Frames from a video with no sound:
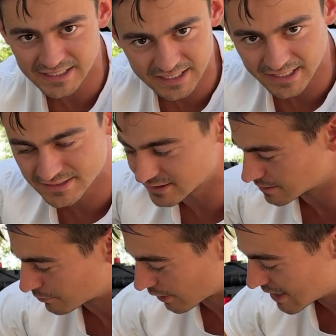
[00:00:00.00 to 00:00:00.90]
connecting the
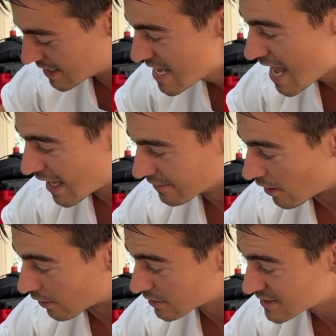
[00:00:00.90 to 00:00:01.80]
brain and the
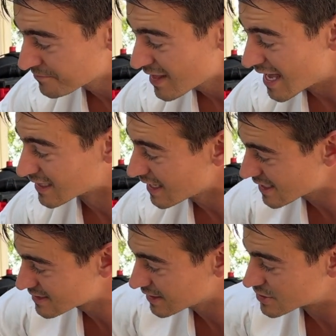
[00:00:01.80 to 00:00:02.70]
heart. And
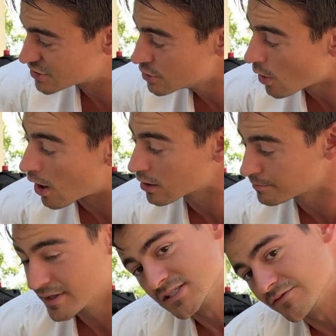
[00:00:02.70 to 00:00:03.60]
lastly, it's two
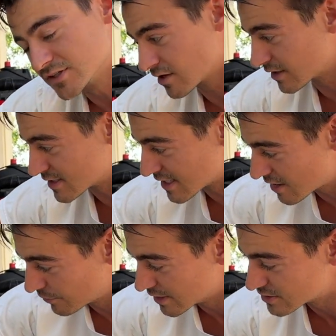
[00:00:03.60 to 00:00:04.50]
heartbeats. If you turn it
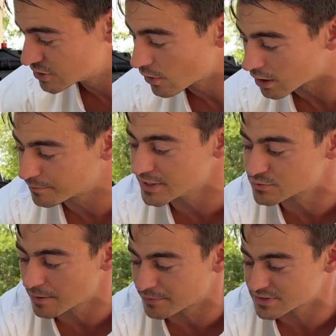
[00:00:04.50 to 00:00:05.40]
sideways, two heartbeats
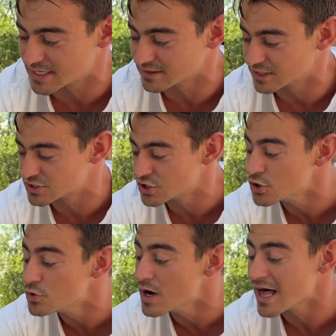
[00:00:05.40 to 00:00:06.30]
representing the
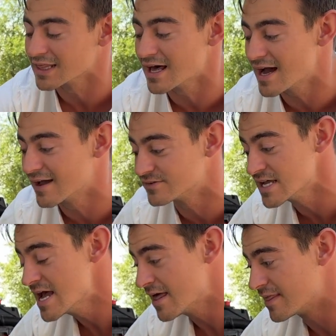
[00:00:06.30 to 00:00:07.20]
two lives
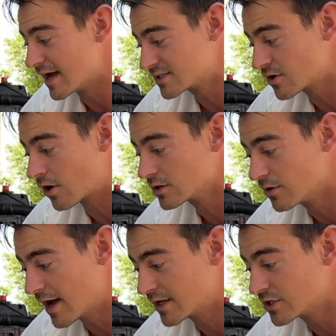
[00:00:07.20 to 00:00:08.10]
that Carlo
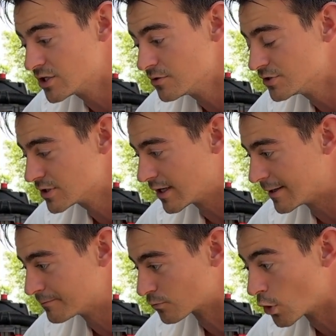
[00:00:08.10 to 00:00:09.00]
had a huge
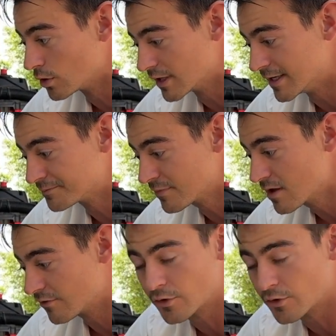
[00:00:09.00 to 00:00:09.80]
role in, of